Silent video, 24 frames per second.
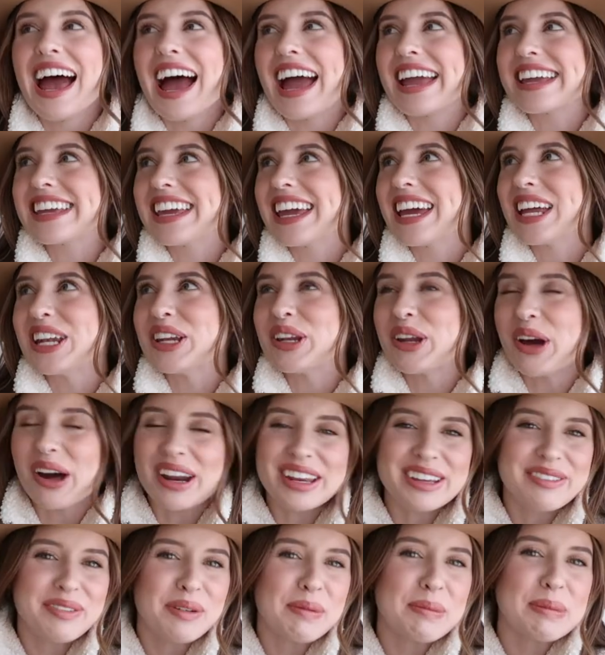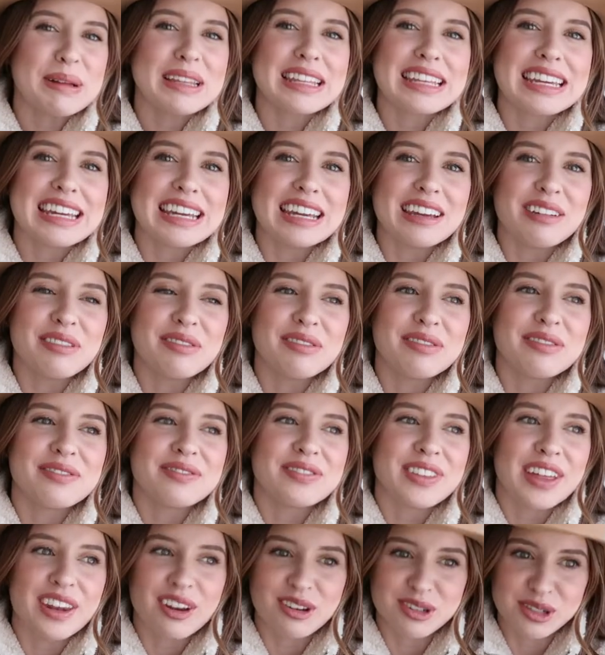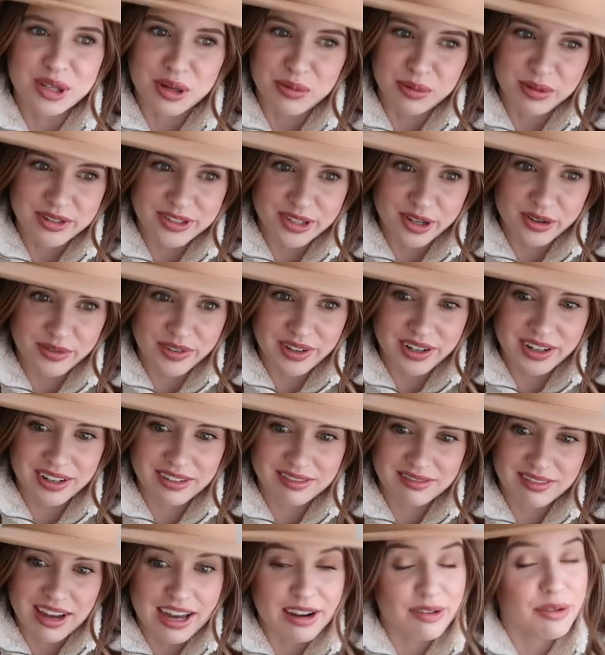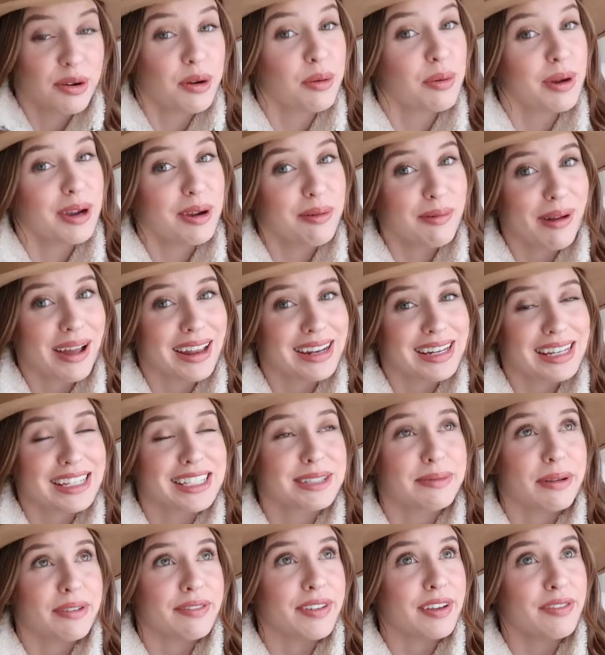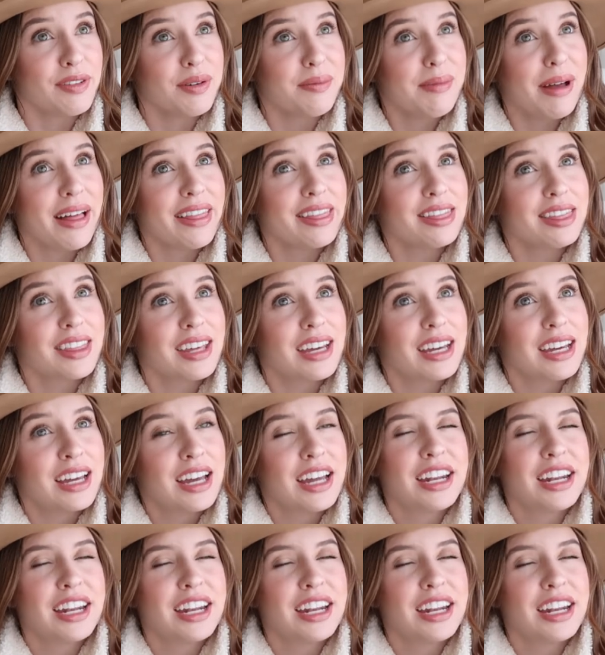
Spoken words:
I cannot even believe that October's over. I don't know where it went. It's my favorite month.